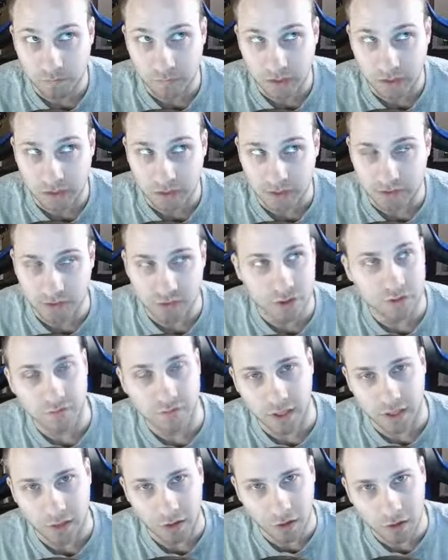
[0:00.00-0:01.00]
easier
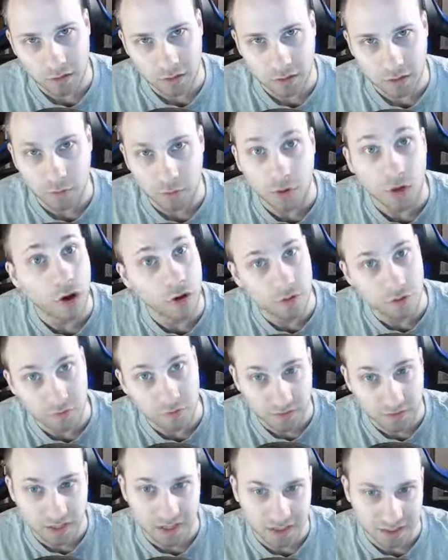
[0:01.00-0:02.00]
fight harder, or harder
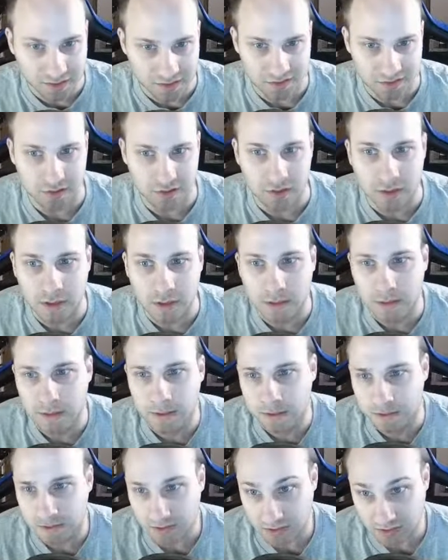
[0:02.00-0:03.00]
fight easier.
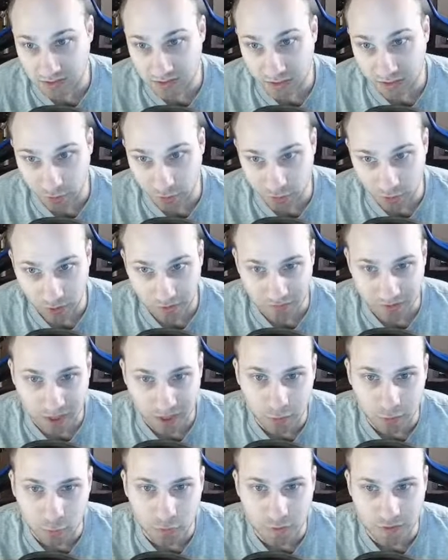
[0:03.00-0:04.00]
Because let's say you do have
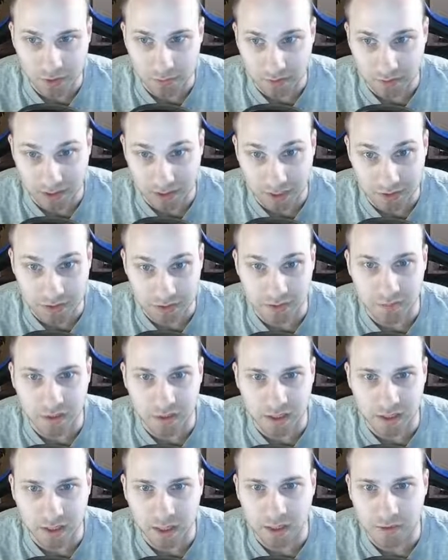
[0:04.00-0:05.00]
dire wolves. I picked out these
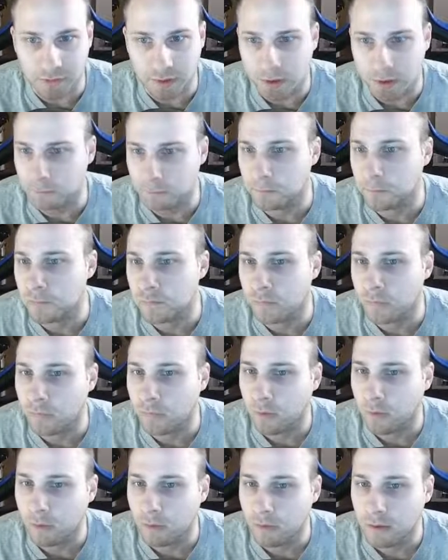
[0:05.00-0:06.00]
big guys, right?
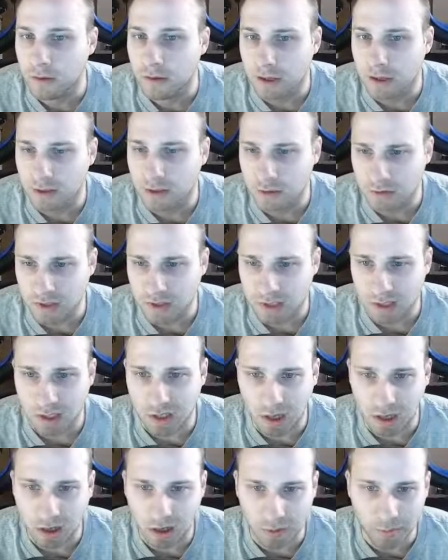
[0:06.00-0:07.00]
And you're thinking,
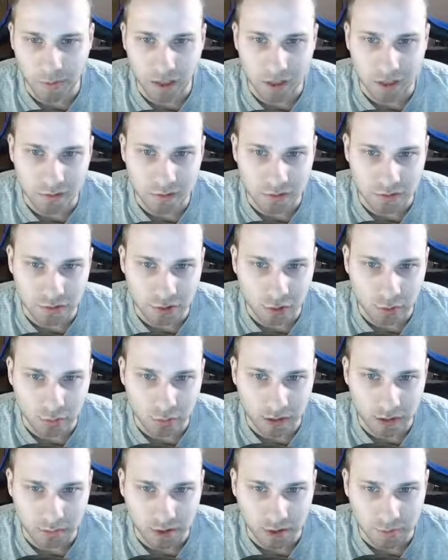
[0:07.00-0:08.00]
oh man, there's no
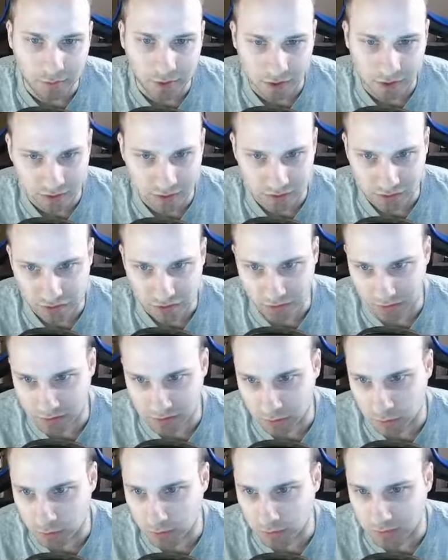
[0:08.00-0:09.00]
way my party is currently
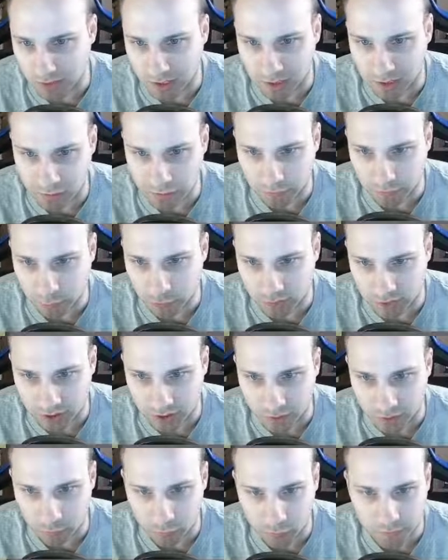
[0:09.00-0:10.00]
equipped to handle 4
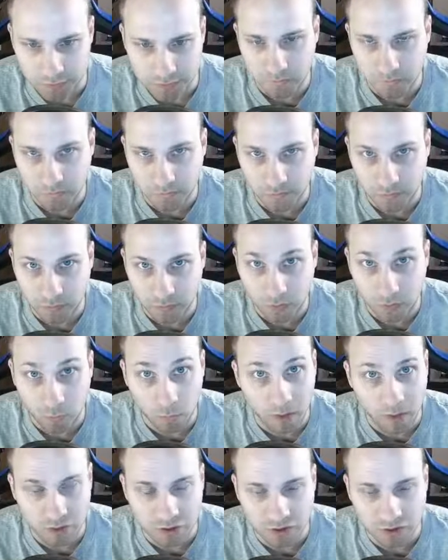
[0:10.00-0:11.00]
dire wolves.
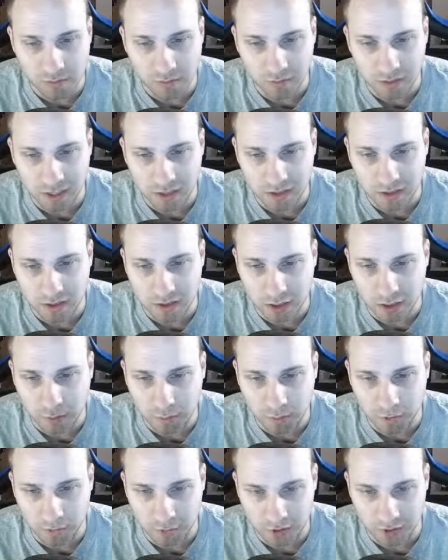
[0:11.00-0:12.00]
Well, just combining a
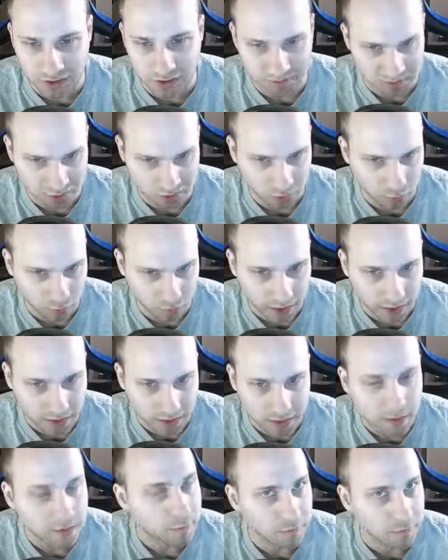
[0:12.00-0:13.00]
couple of our tips
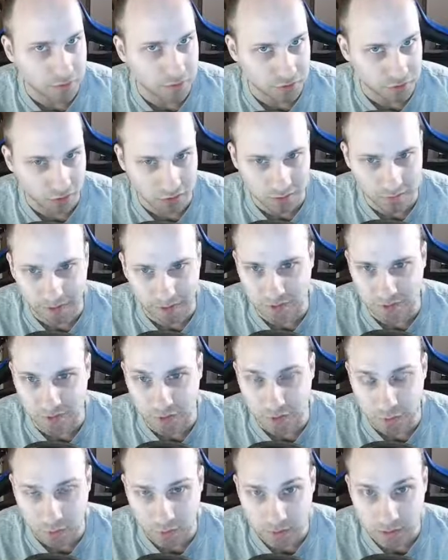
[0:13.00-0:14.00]
already, we've only talked about 2,